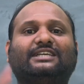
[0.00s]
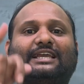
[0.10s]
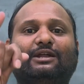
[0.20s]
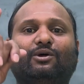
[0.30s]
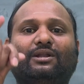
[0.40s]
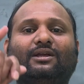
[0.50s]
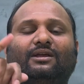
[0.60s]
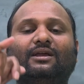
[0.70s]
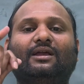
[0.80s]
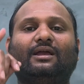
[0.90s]
Second one,
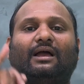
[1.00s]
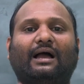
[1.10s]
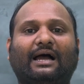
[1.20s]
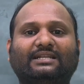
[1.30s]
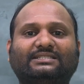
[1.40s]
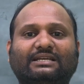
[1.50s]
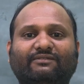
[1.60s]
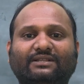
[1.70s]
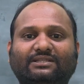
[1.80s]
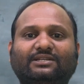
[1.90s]
answer
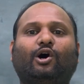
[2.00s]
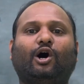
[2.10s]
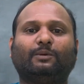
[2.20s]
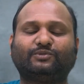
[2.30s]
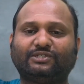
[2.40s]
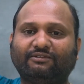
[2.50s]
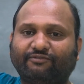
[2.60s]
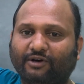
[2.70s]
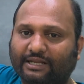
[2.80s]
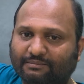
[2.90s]
with the option
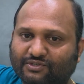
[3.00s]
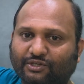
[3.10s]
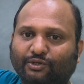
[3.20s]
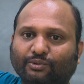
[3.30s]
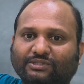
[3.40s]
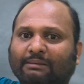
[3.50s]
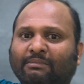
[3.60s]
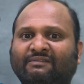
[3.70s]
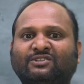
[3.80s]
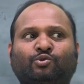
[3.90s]
for MCQ. Some
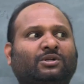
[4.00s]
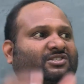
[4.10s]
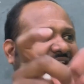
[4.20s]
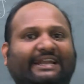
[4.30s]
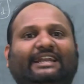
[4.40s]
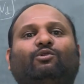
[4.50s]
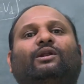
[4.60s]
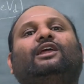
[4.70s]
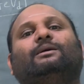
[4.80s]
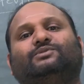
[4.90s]
of the students are writing
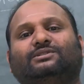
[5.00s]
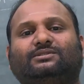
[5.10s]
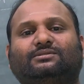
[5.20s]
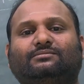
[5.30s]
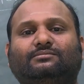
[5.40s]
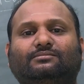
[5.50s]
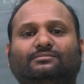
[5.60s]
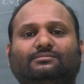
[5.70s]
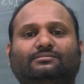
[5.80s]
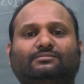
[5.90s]
only options.
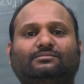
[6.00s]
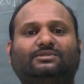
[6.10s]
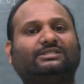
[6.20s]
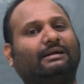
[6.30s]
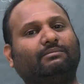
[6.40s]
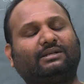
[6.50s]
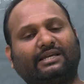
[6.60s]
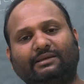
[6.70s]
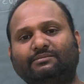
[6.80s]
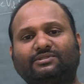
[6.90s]

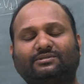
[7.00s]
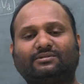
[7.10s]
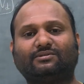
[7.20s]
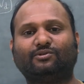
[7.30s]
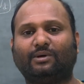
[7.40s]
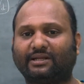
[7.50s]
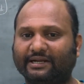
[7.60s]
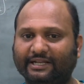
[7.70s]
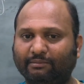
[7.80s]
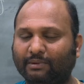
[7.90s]
Sometimes you are
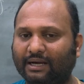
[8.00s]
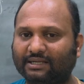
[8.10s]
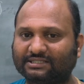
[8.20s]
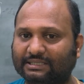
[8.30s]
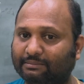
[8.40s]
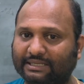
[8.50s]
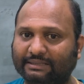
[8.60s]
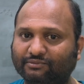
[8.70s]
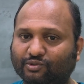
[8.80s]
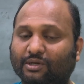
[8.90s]
getting marks,
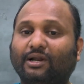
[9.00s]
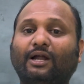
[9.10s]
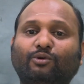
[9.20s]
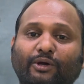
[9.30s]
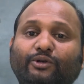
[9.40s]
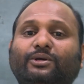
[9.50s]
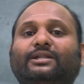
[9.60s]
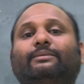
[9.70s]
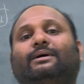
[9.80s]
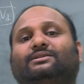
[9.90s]
sometimes you are not going to get
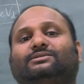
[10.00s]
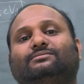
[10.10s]
the marks.